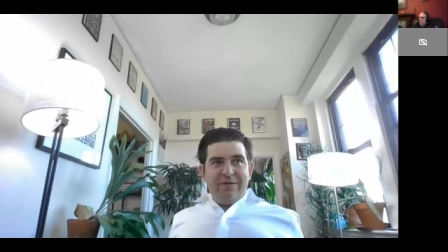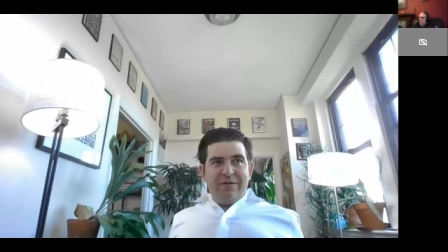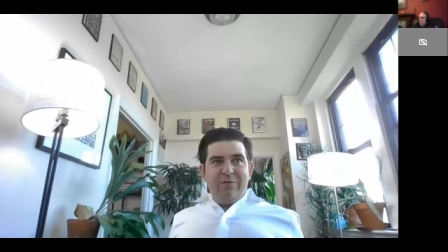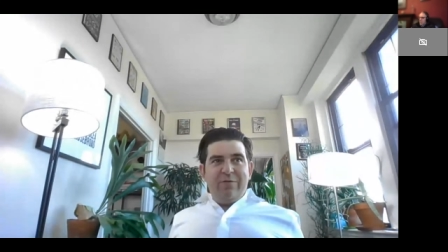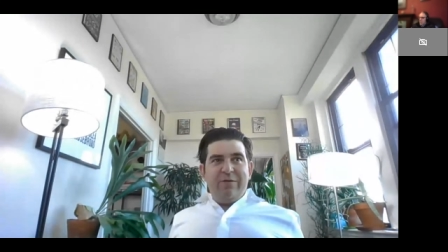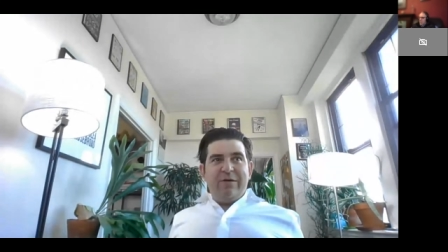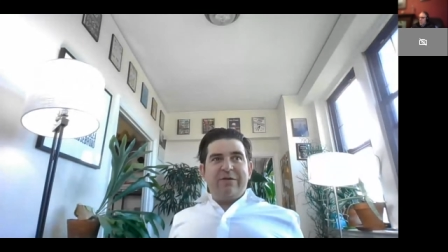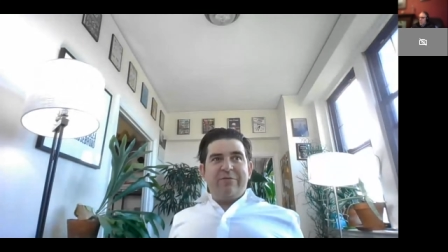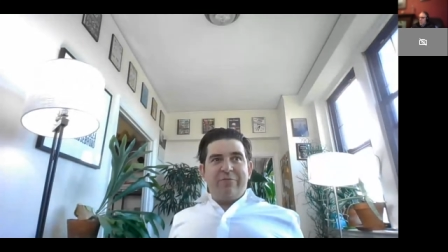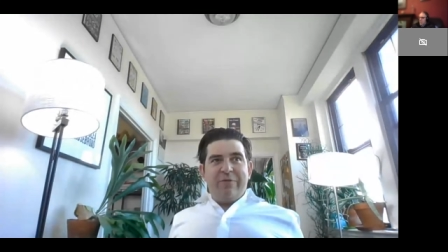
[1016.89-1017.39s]

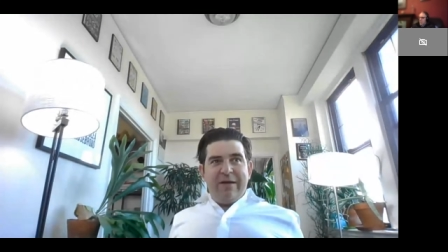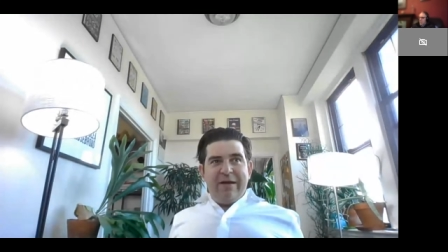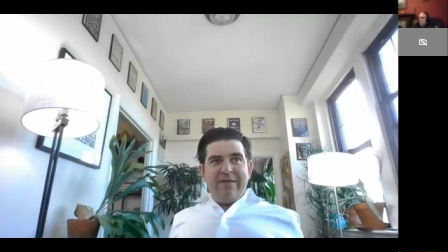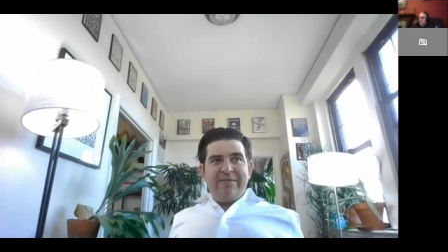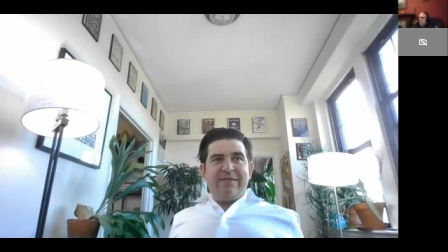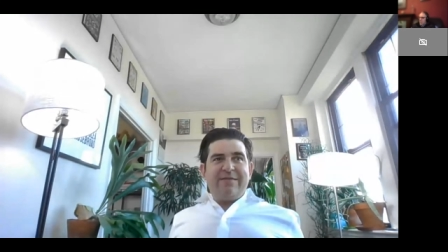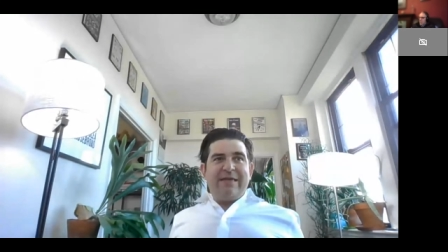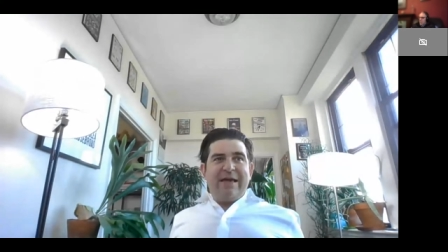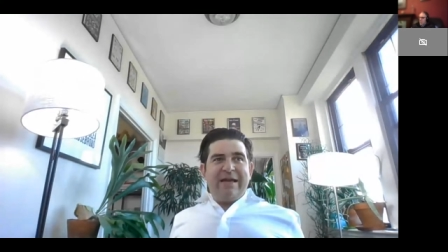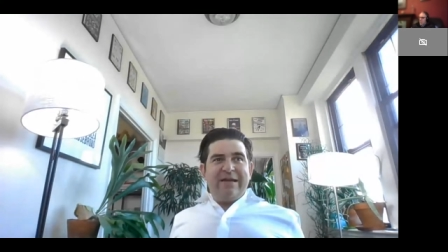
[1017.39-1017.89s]
you agree
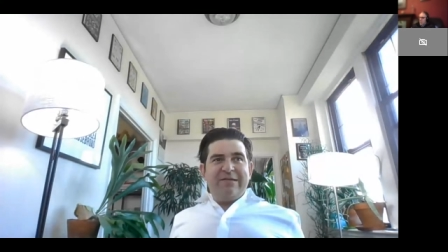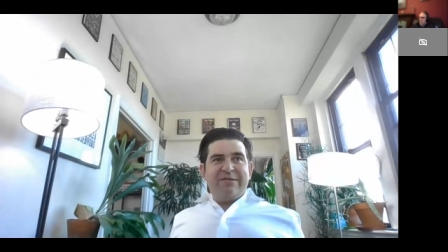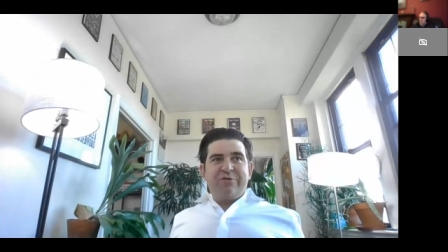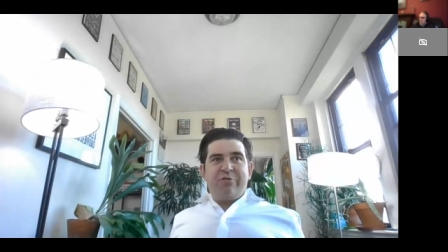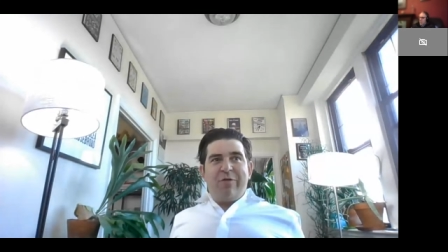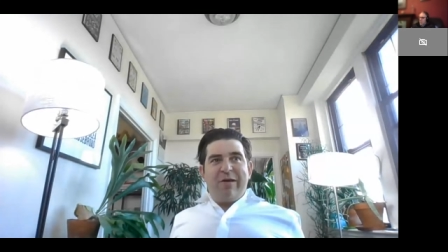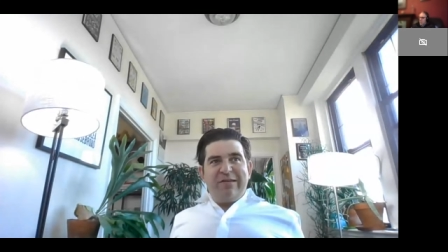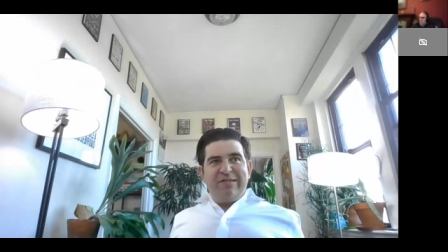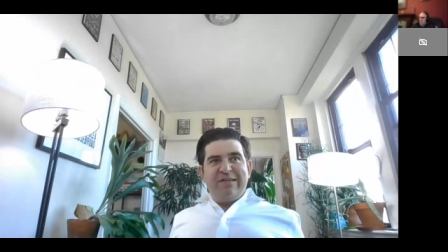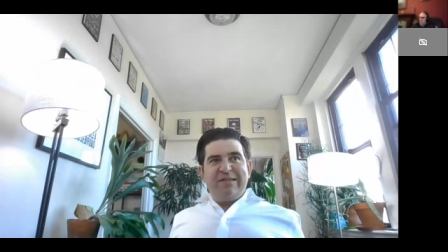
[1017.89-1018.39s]
that that is
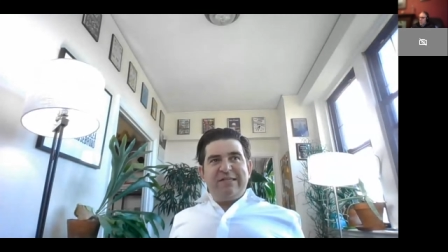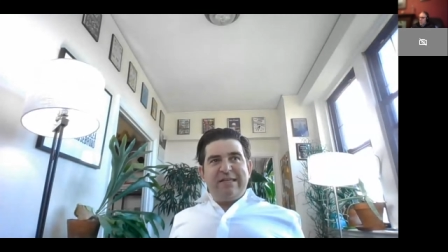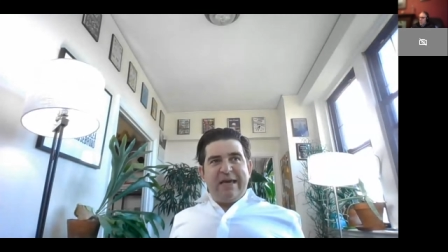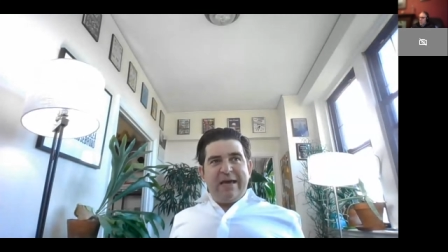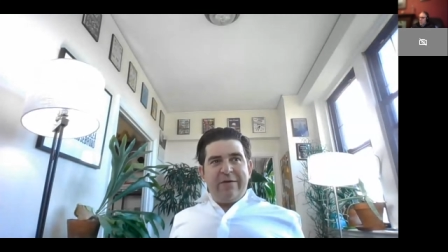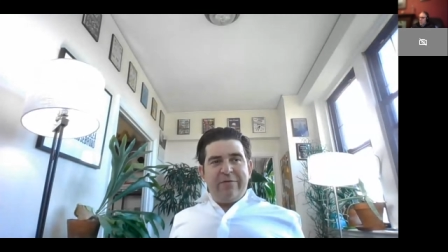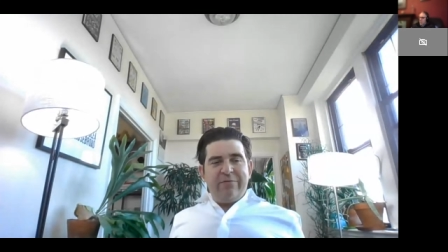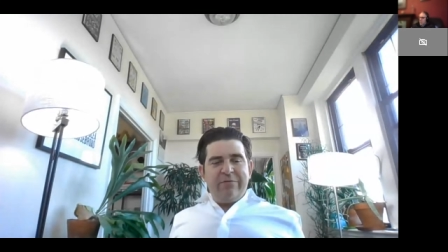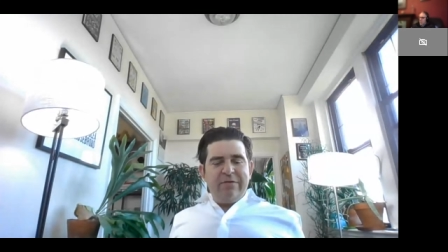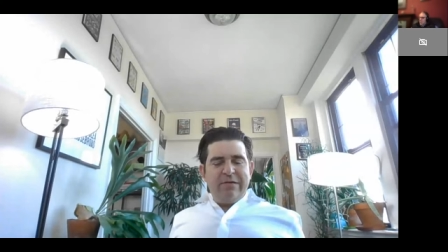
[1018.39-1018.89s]
crazy
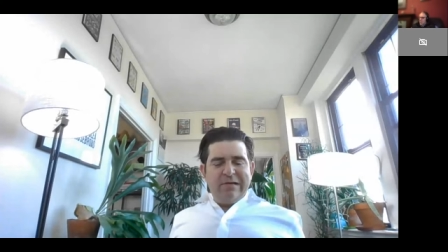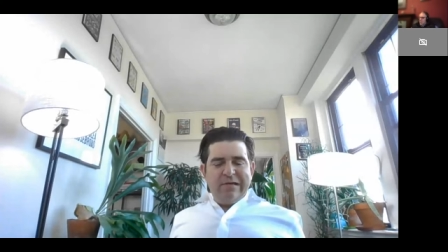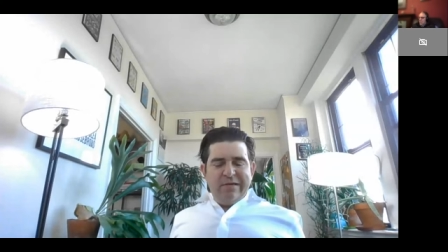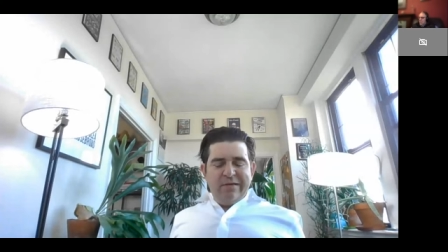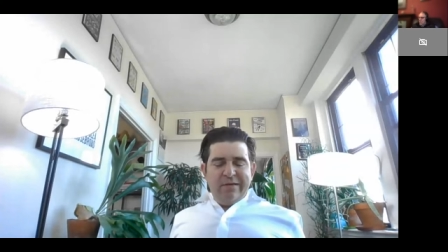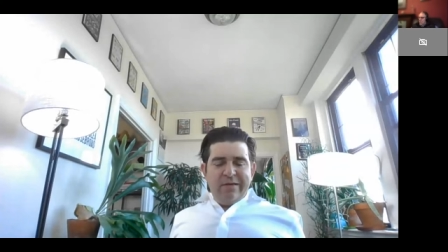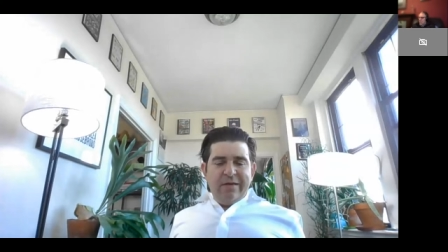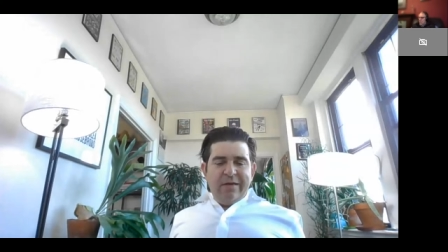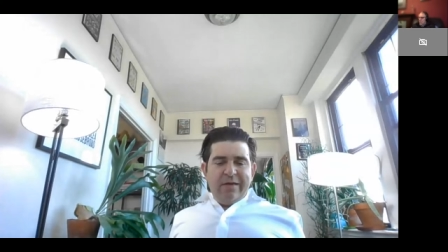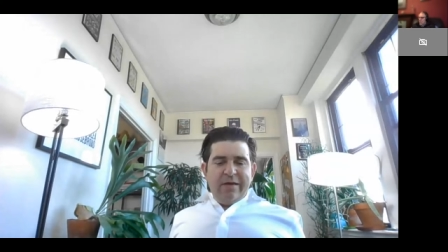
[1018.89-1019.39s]
town.
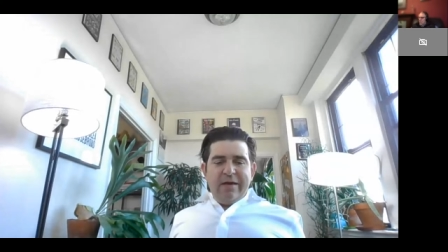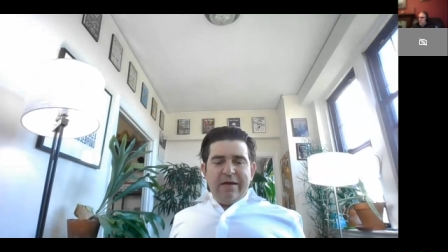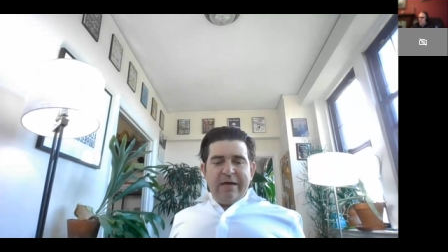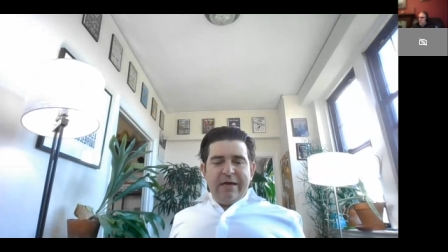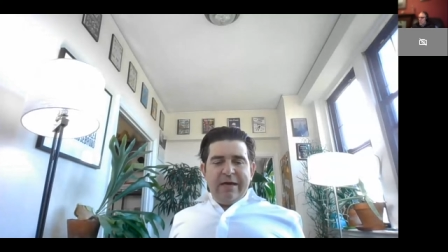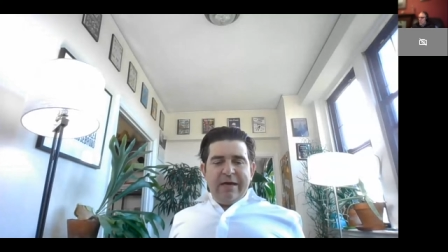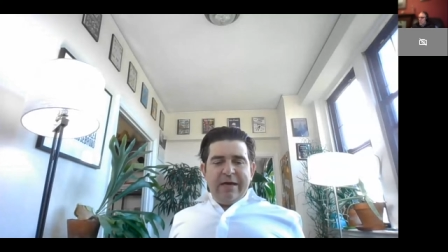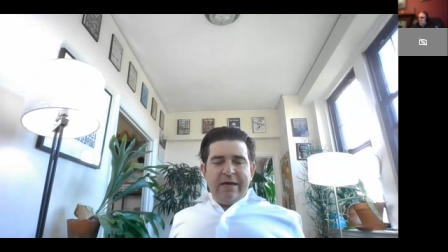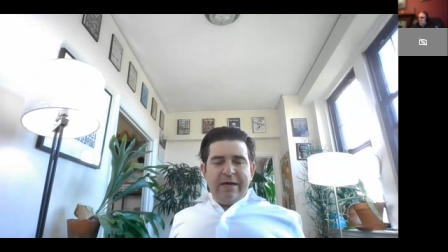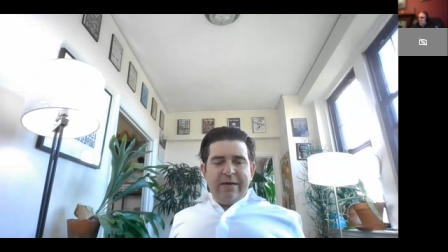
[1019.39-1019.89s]

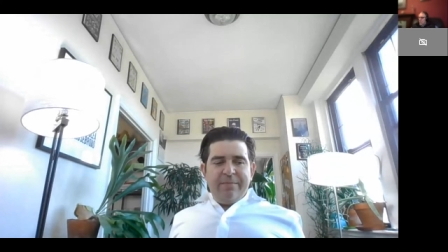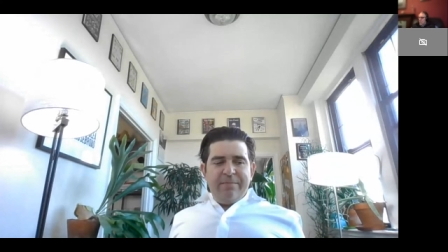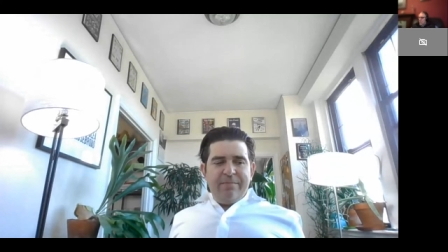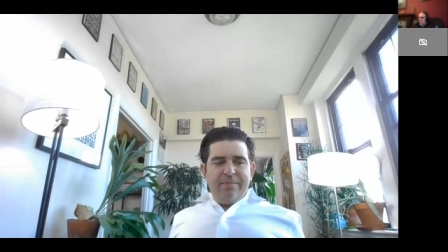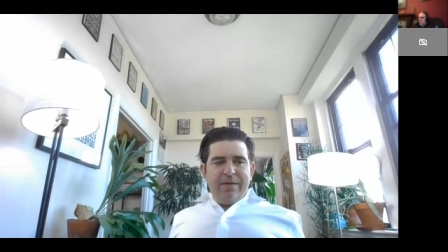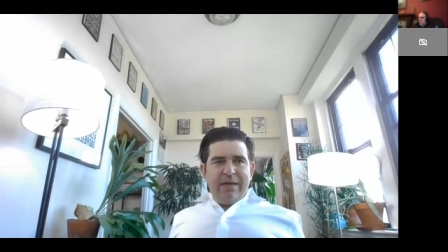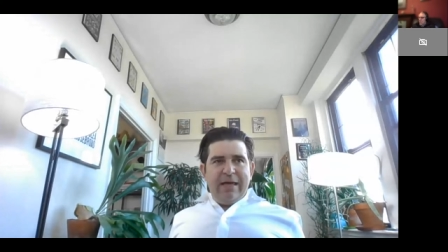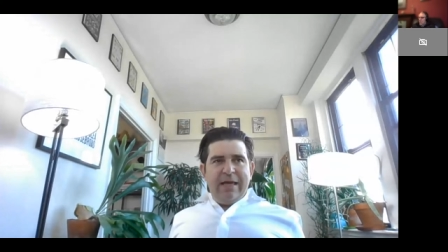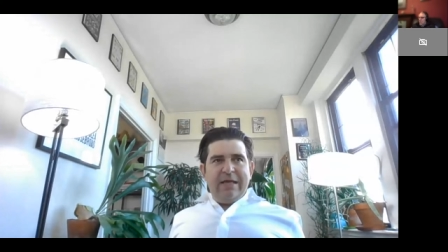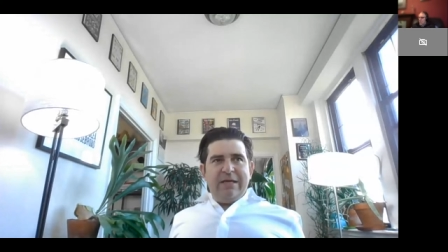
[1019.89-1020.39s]
Um,
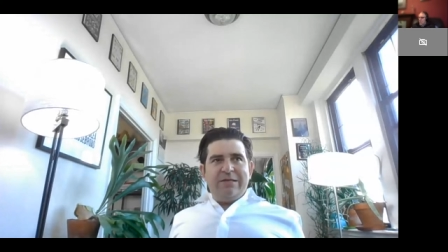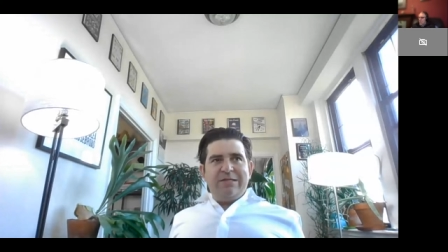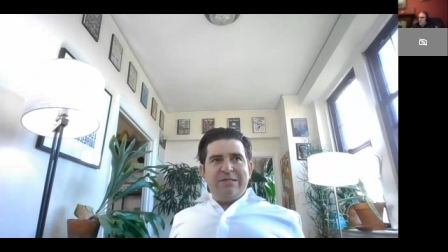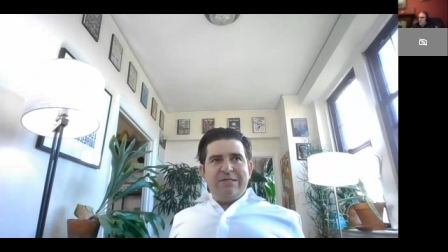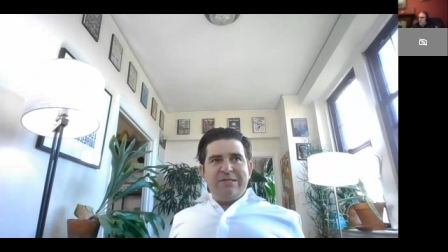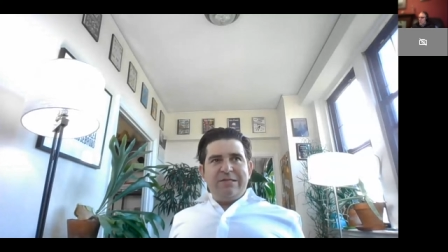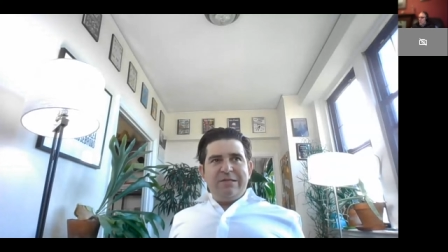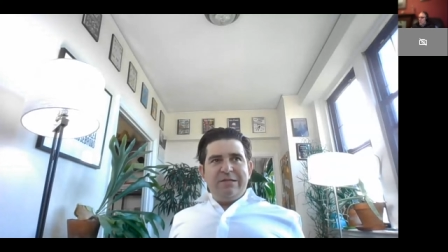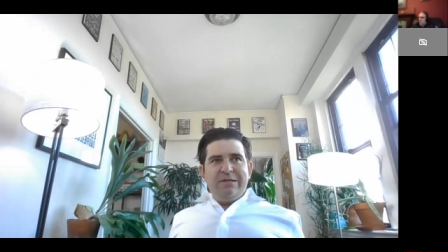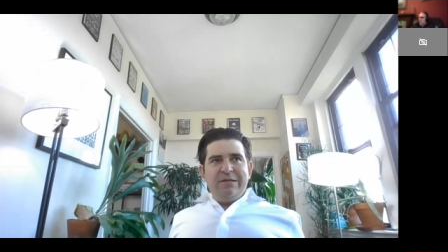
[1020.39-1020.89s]

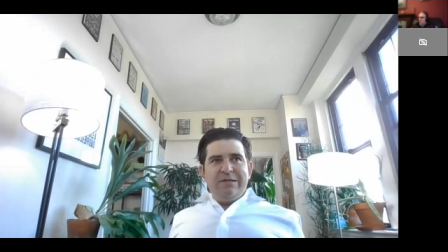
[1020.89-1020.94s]
it